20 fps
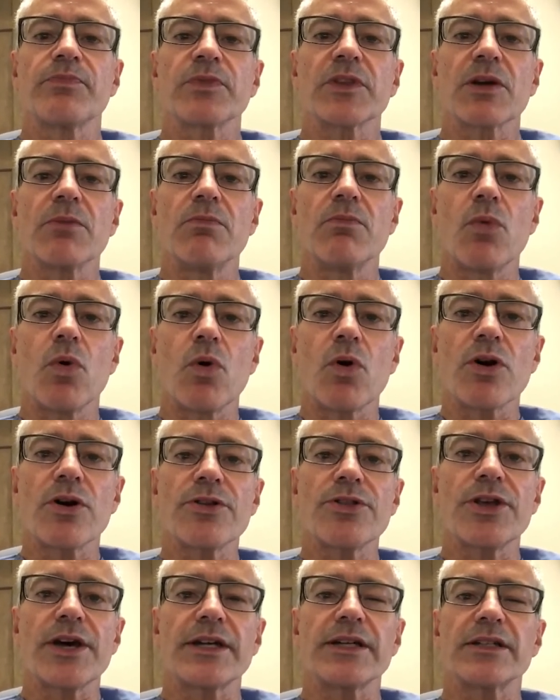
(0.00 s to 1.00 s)
more
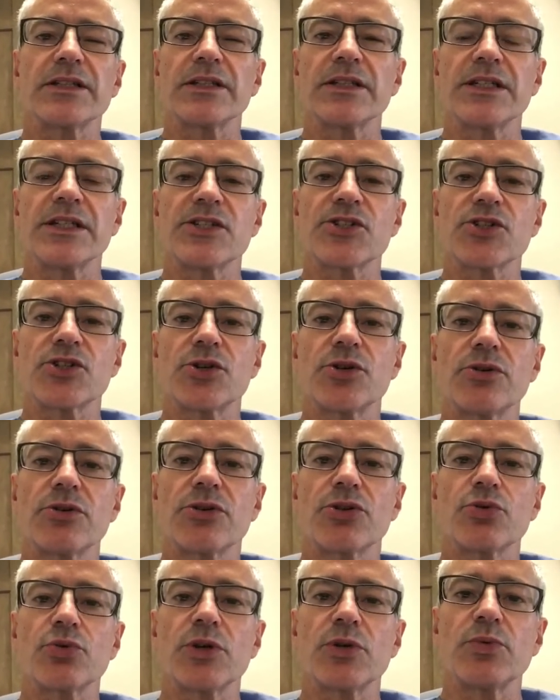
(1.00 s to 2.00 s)
than at least 2 to
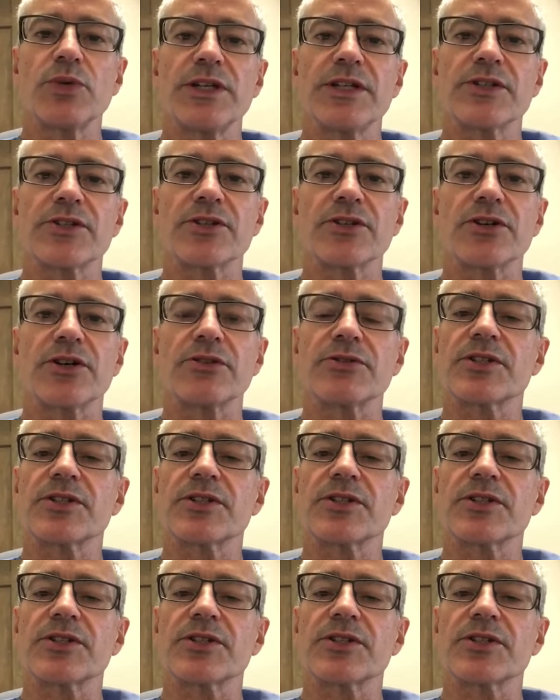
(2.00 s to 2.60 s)
3 weeks ago.